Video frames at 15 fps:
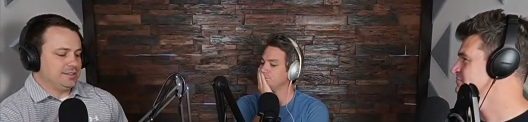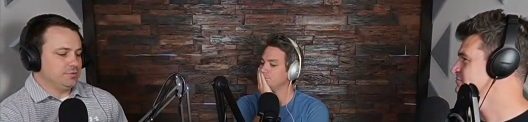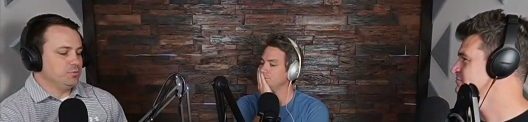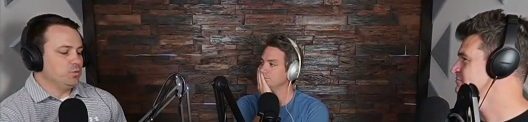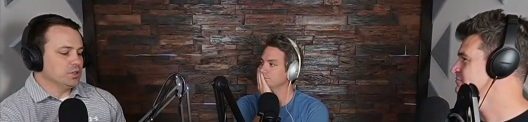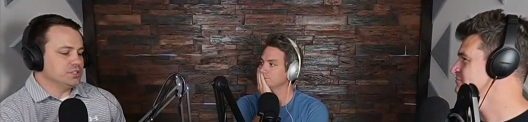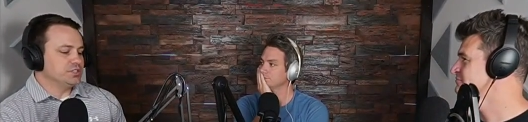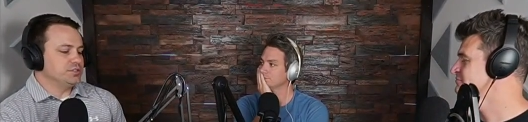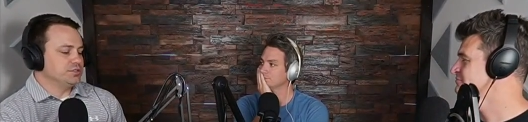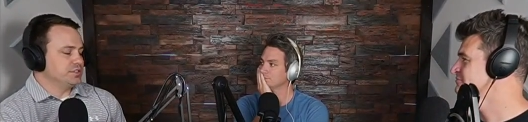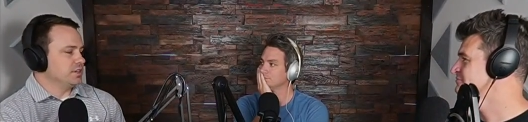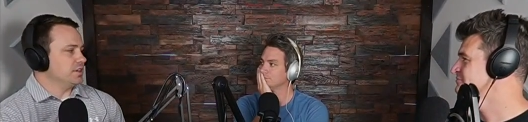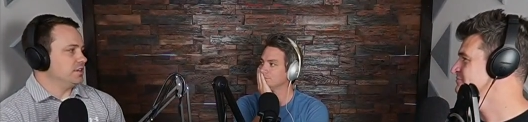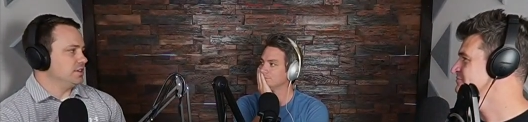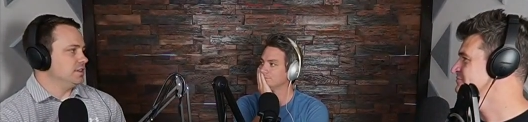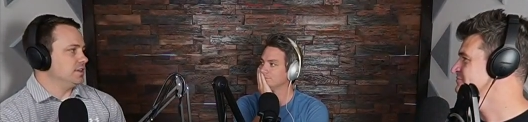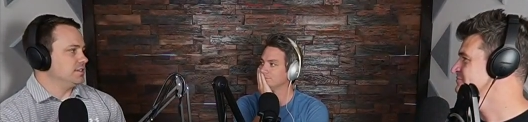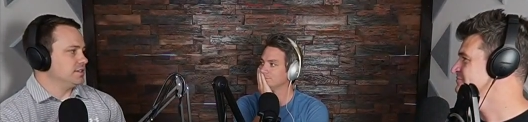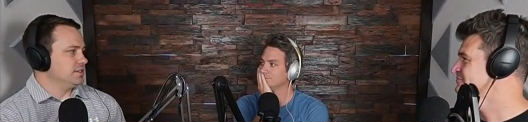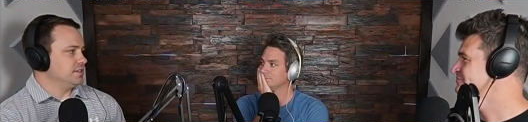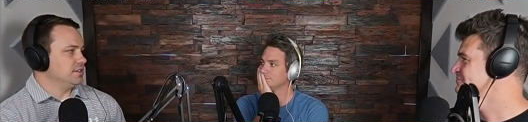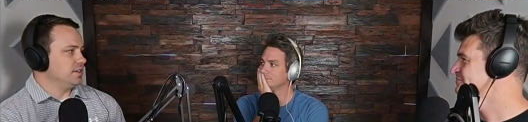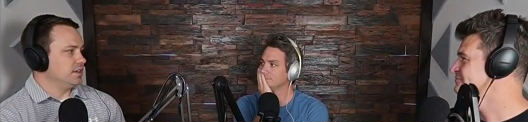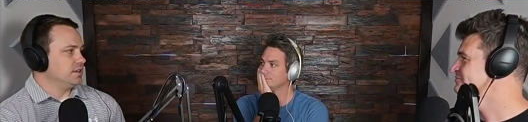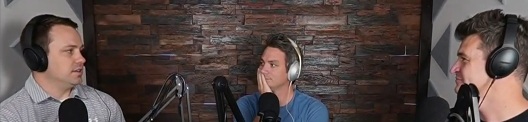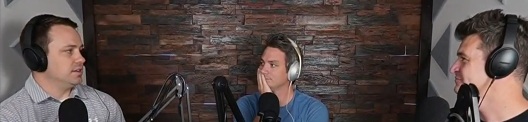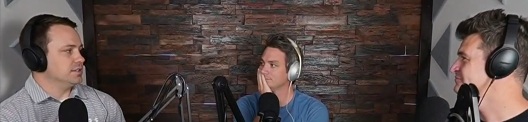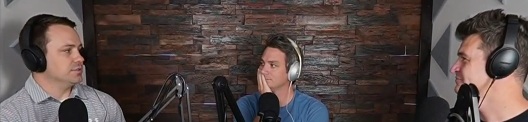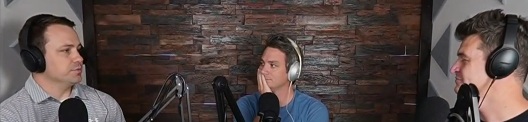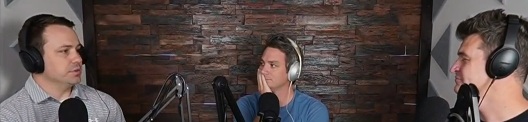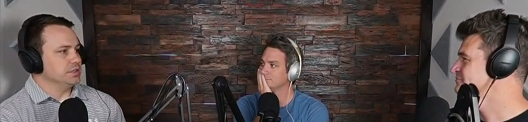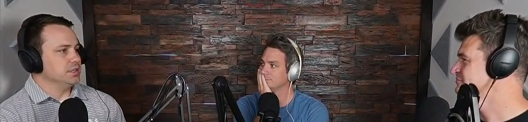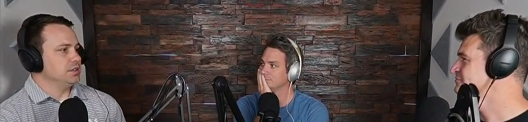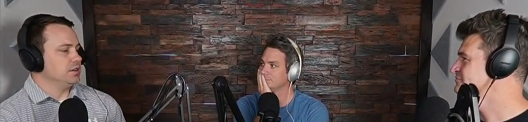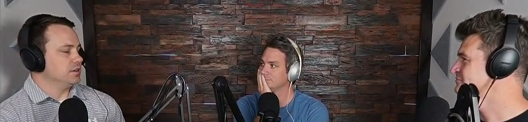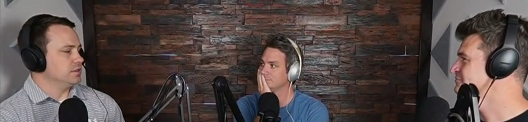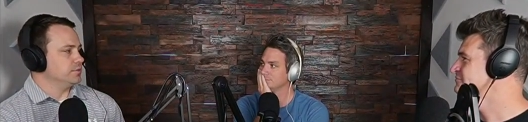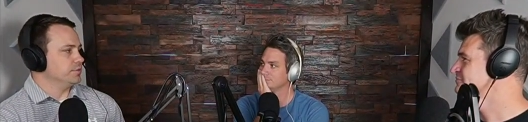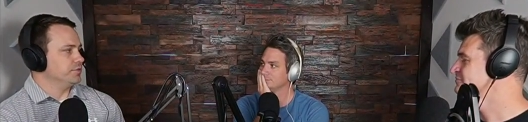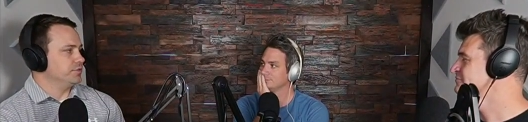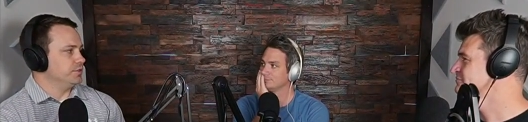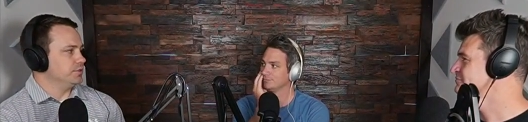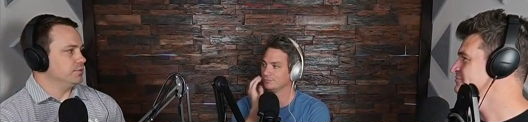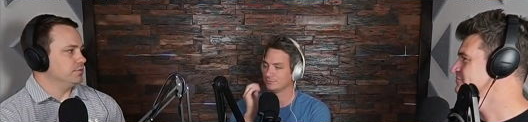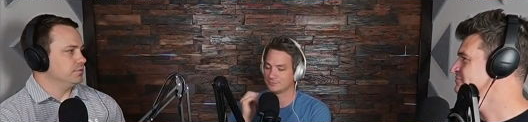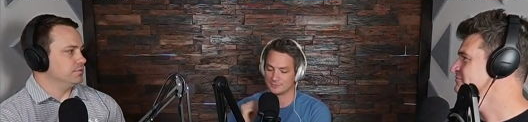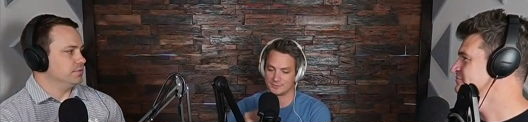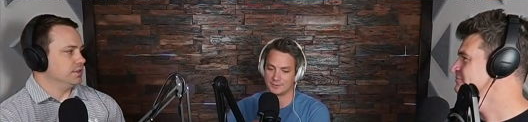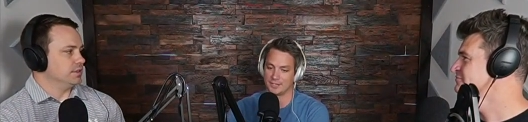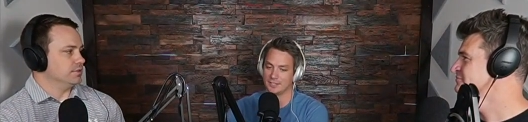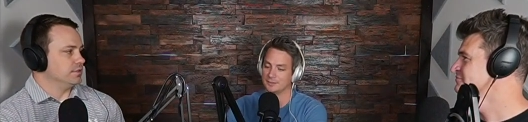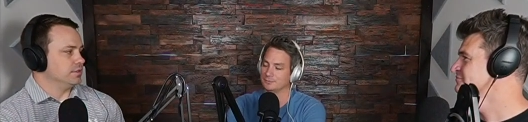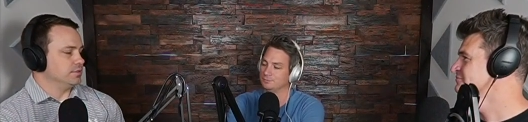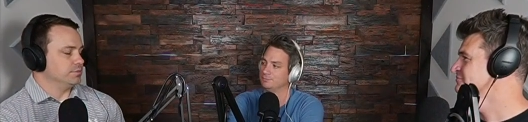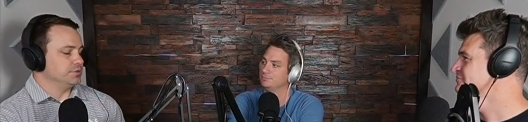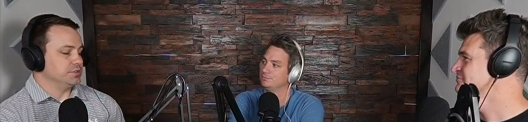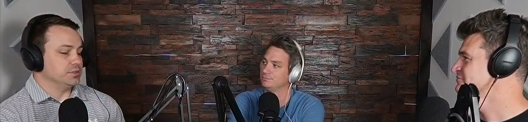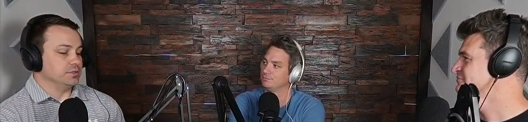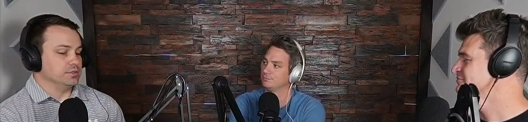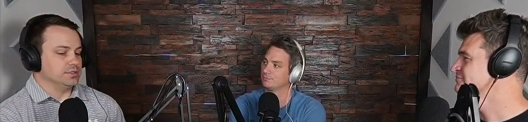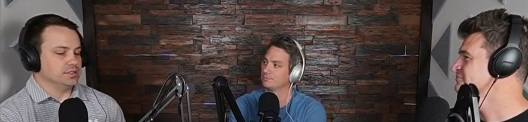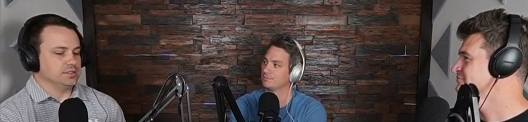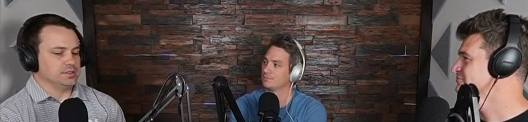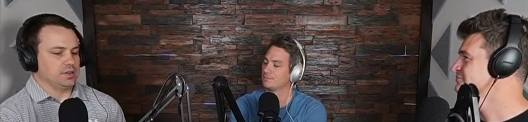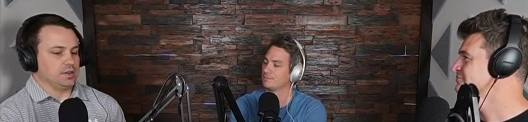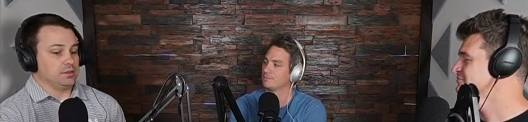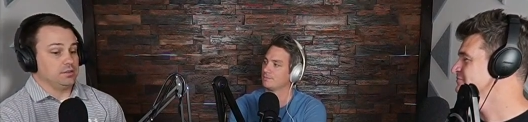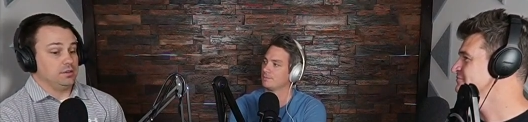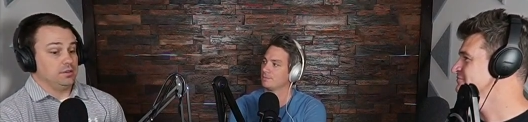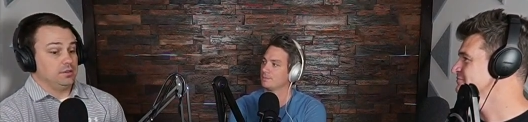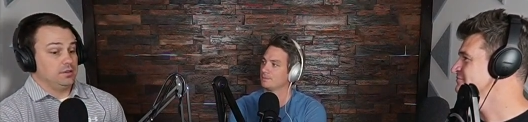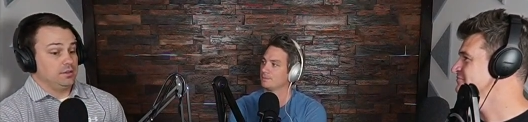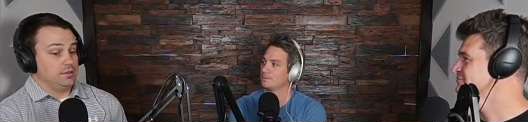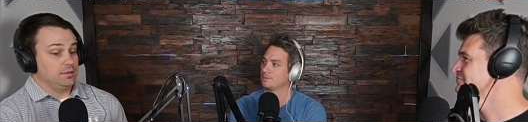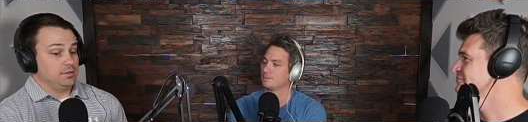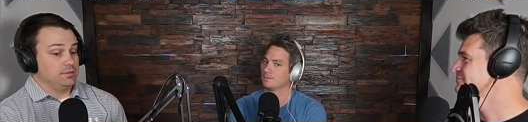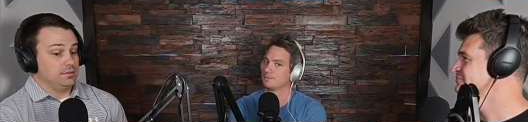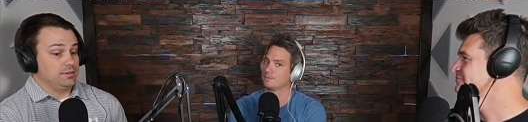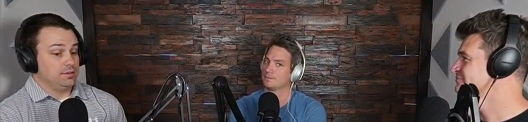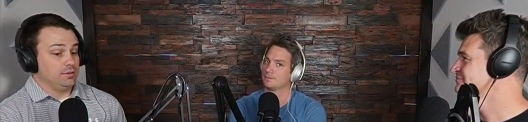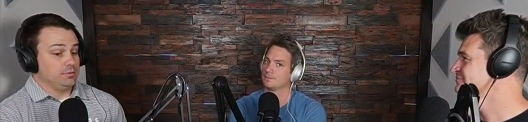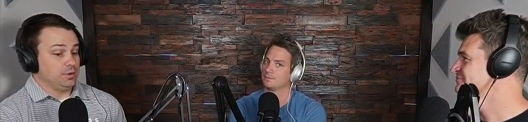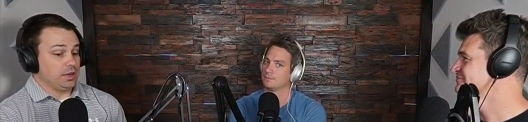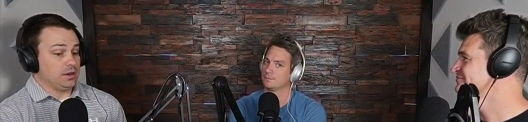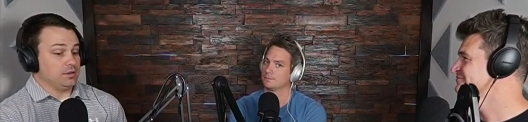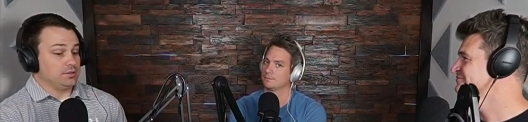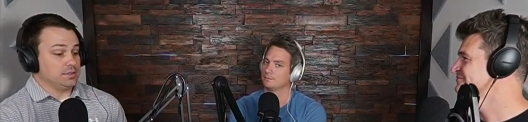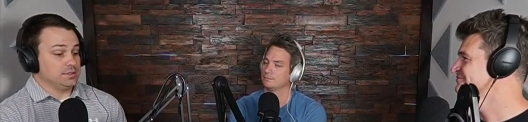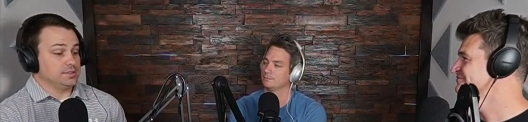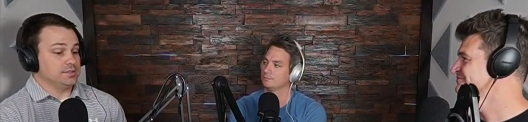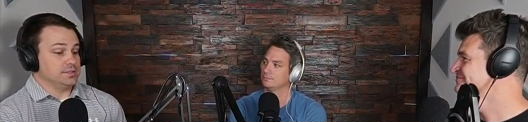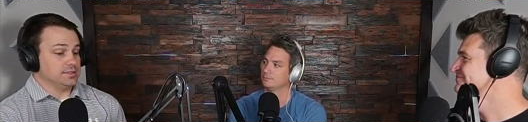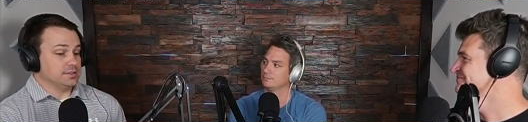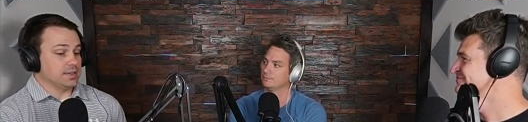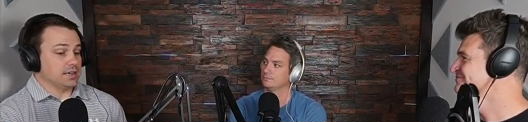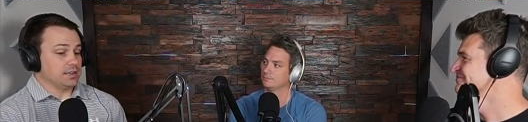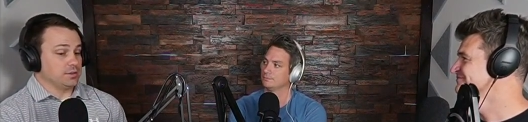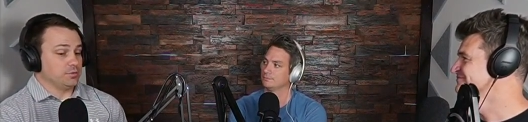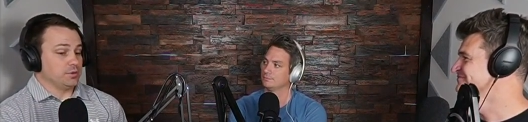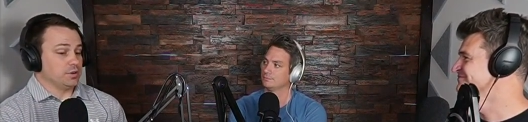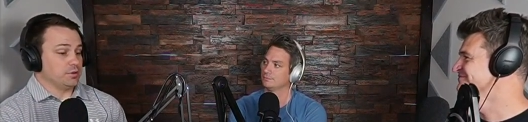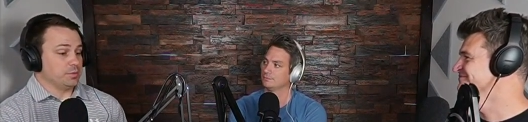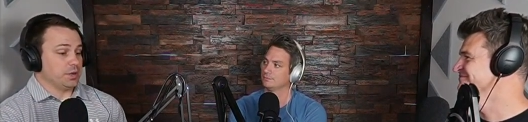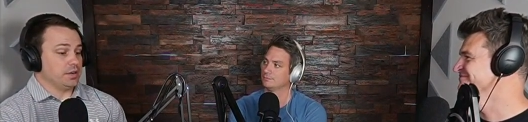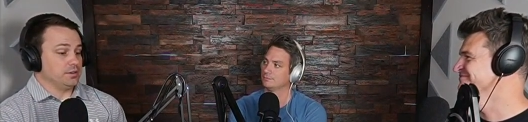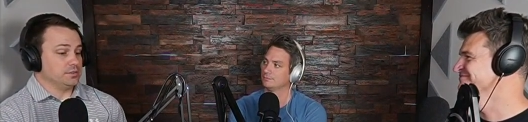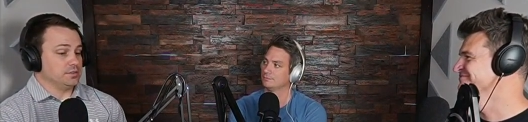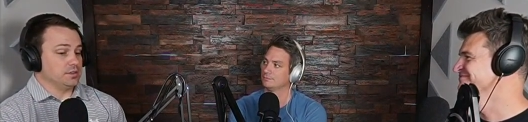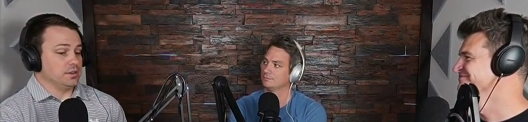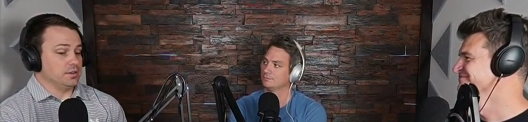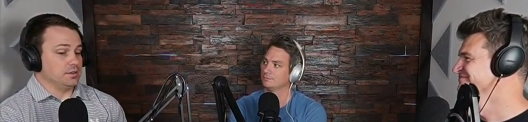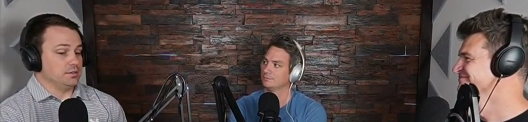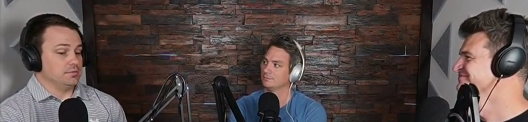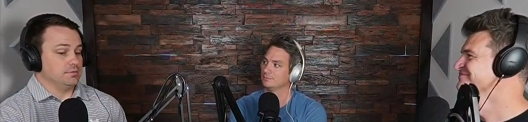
Speaker 1: once you start collecting the data, it's really hard to refute the, yeah. the results. It's like, oh wow, this is exactly what our buyer said.